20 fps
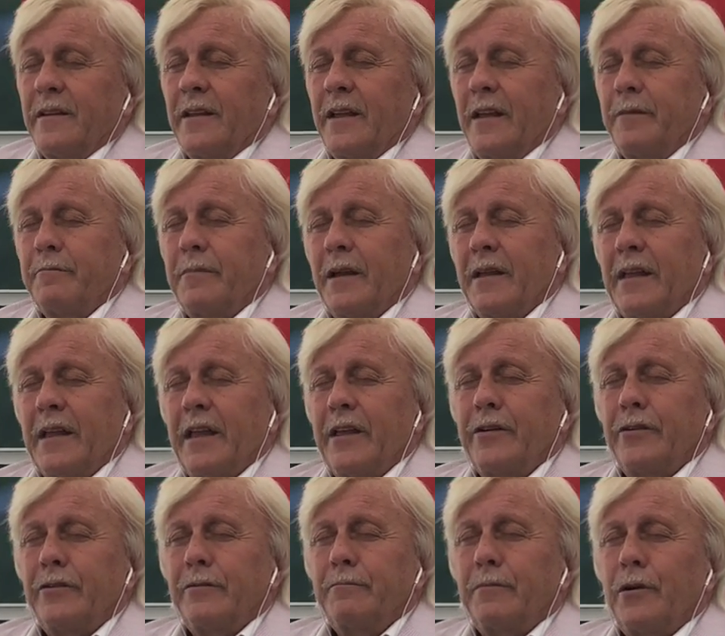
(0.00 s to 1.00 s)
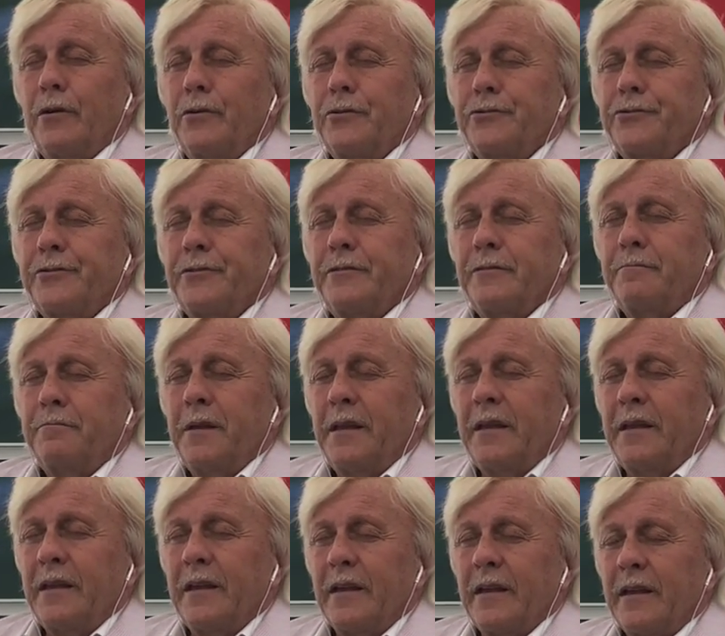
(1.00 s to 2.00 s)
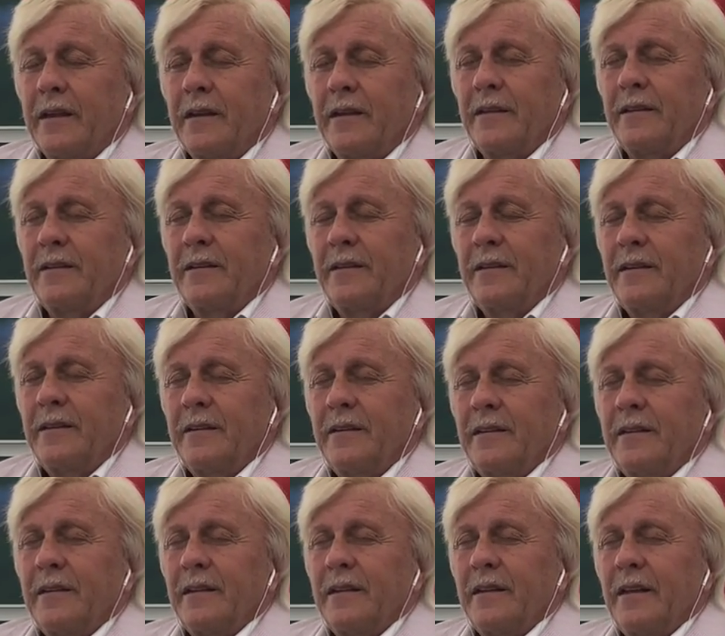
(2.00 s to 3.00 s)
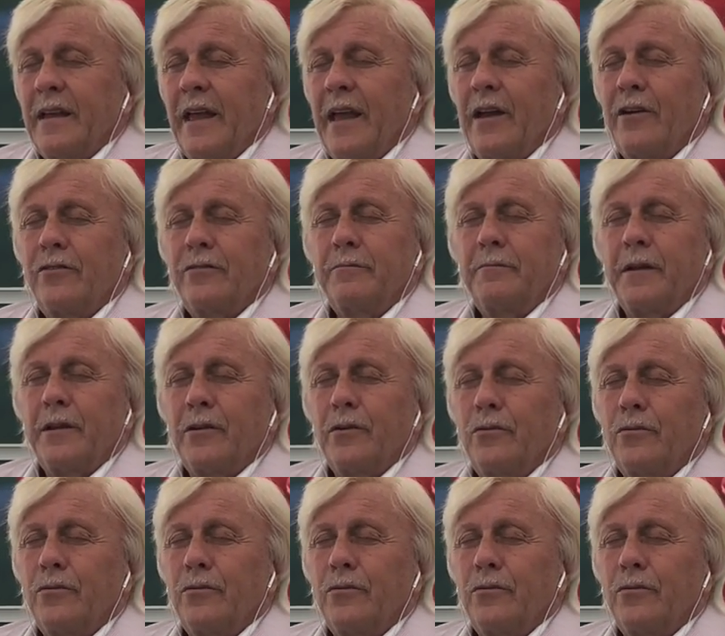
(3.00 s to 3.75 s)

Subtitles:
in my innermost being. Help me, O